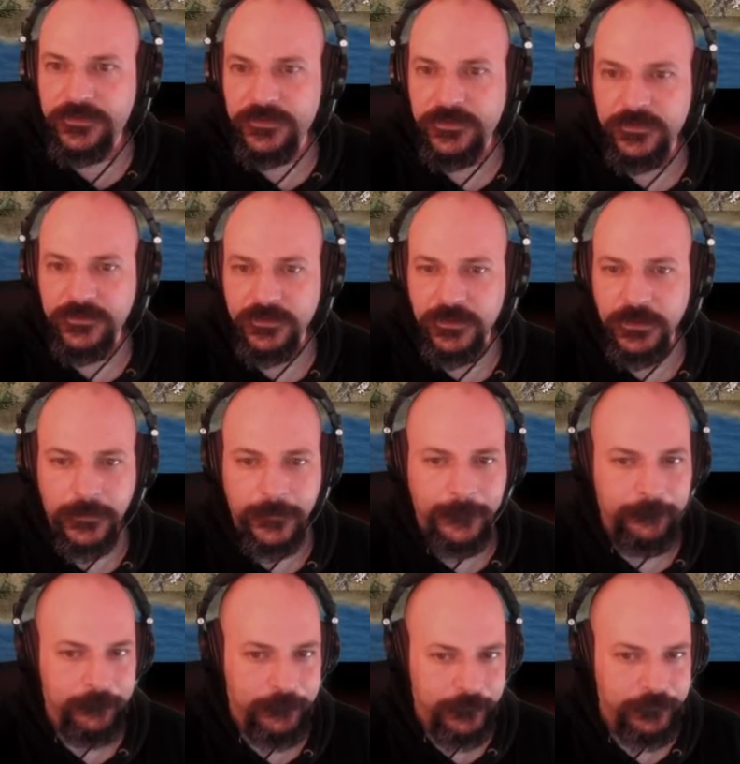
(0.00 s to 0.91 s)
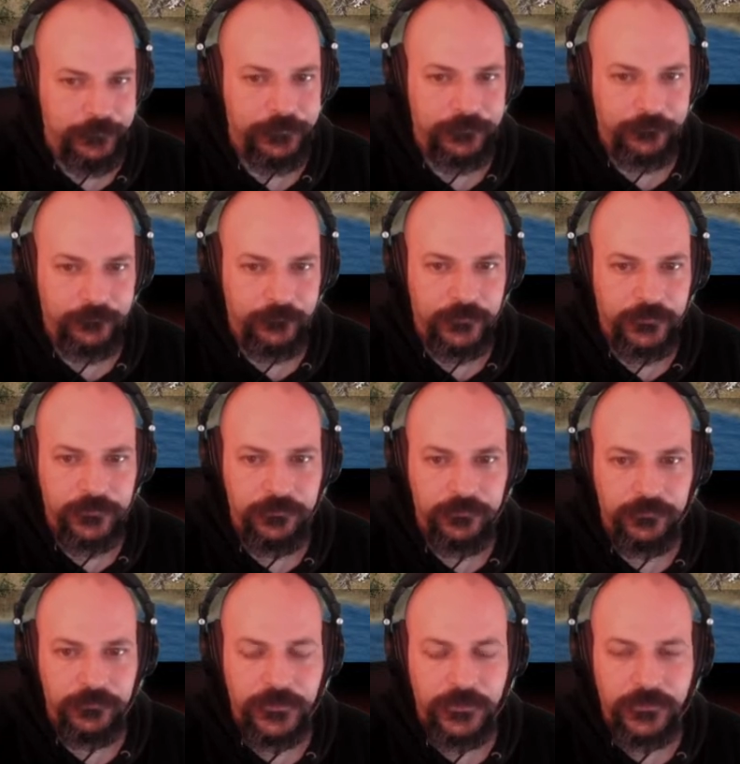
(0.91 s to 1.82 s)
is
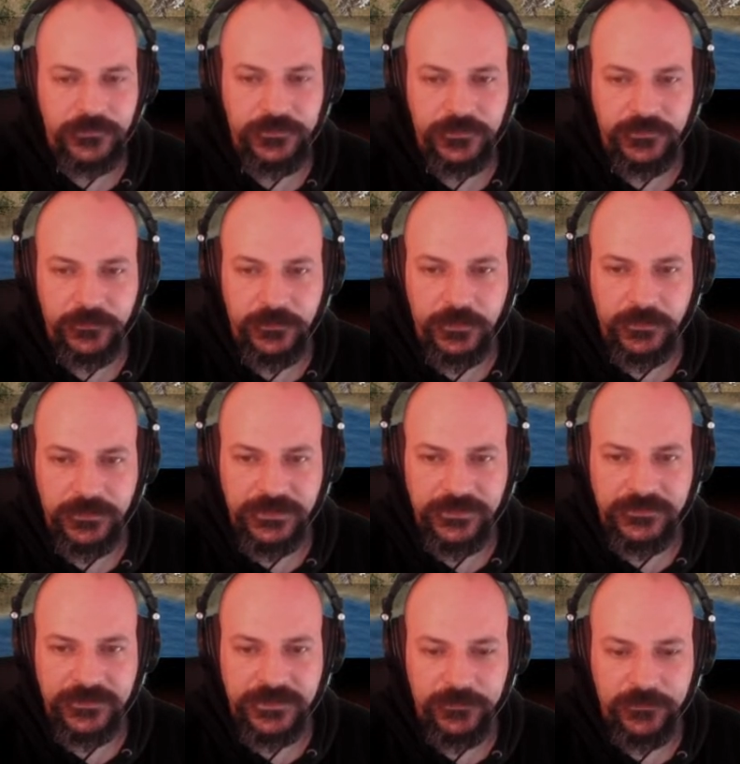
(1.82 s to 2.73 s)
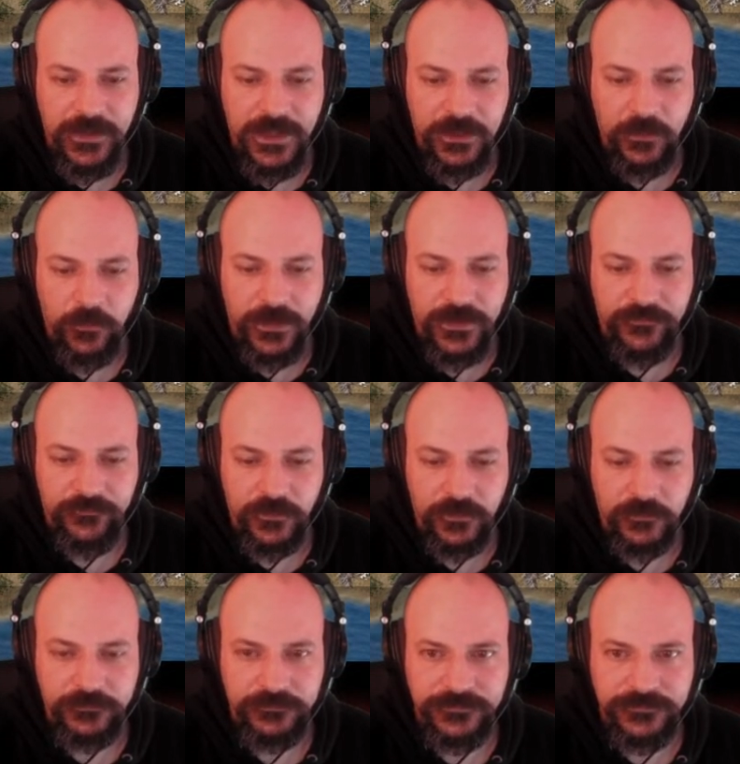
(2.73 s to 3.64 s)
something we need to keep the hell away from.